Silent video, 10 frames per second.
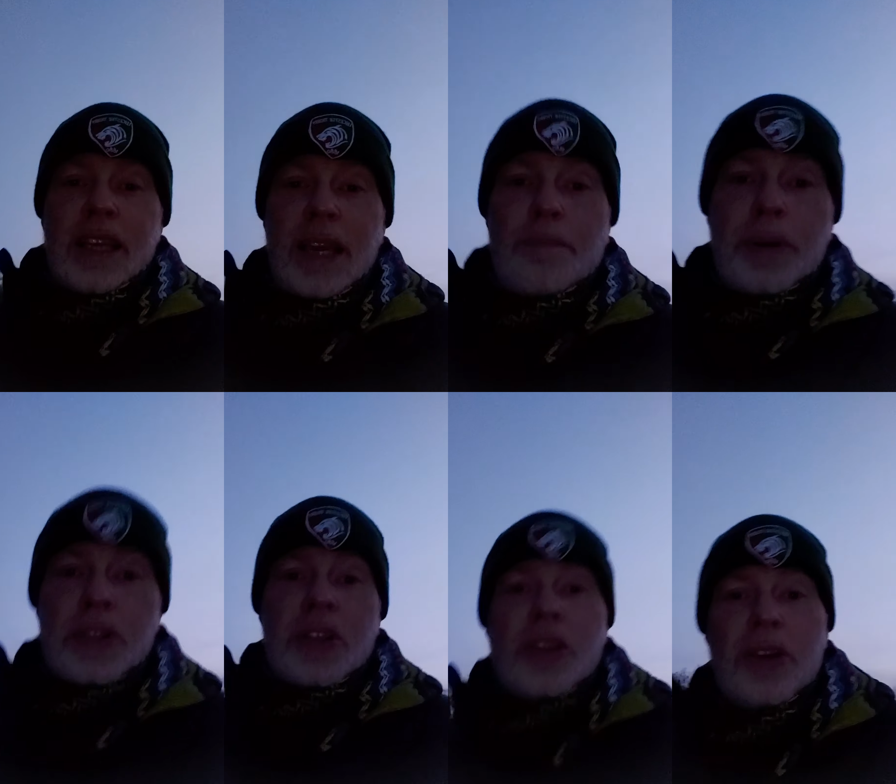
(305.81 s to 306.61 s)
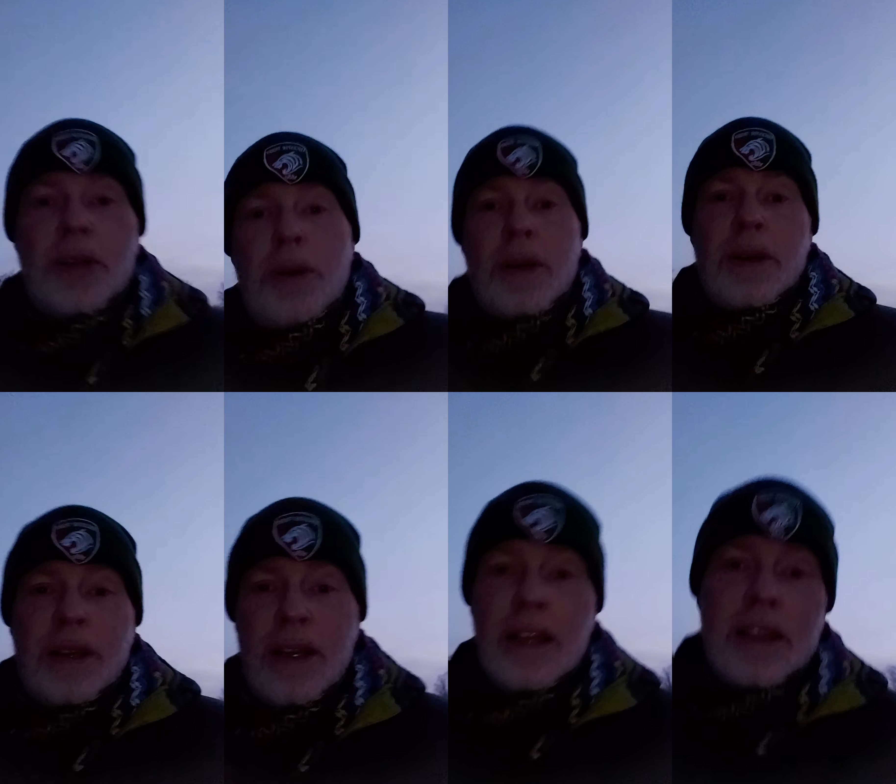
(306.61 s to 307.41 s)
He buzzed through
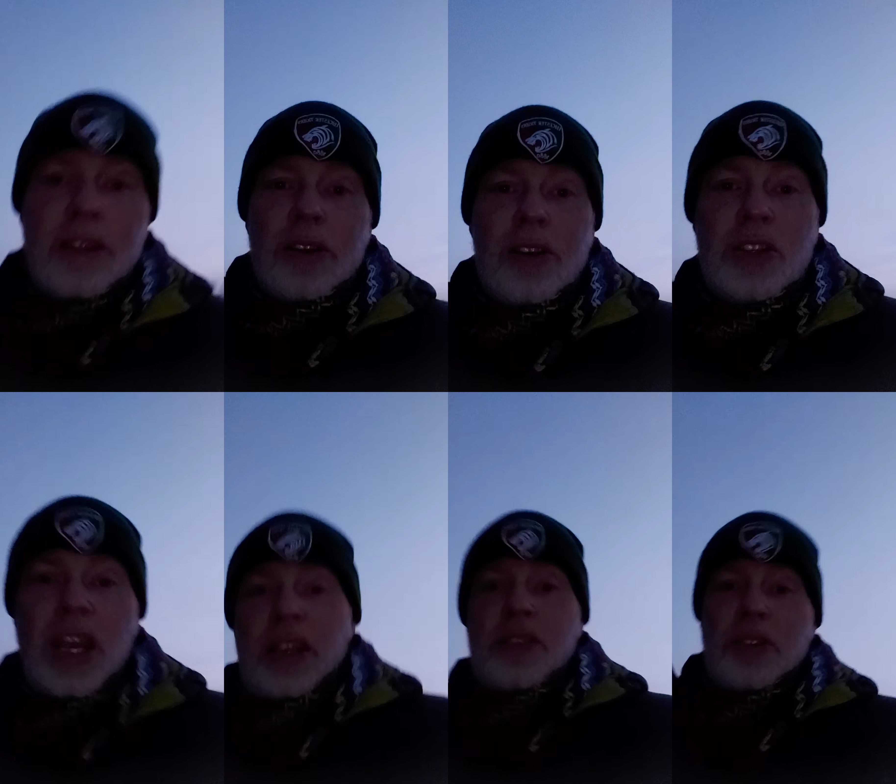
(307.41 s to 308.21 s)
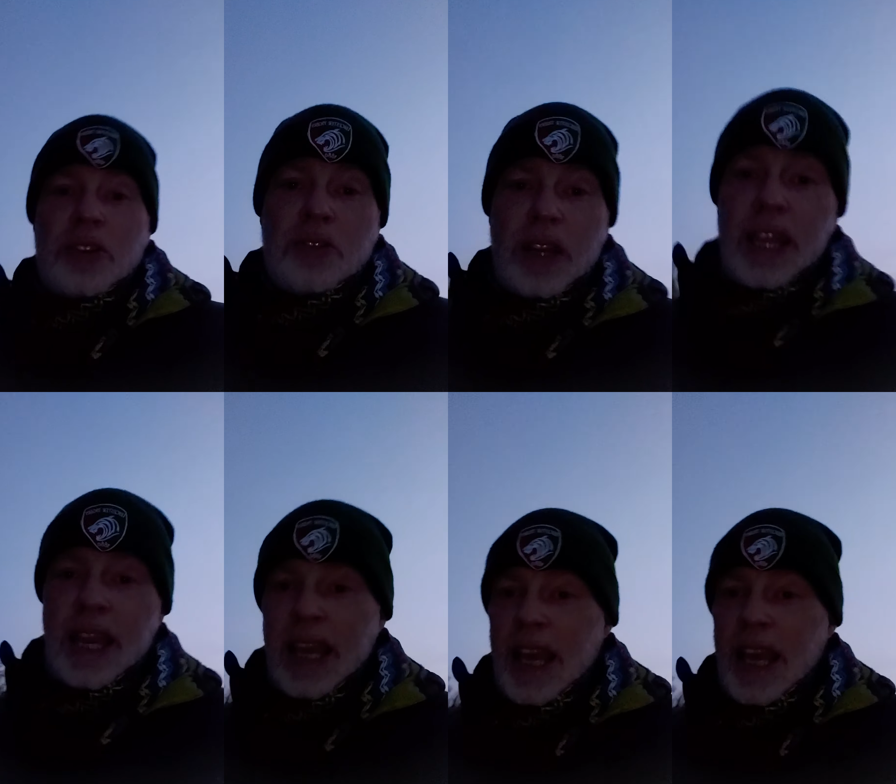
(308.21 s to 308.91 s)
the horse chestnut tree,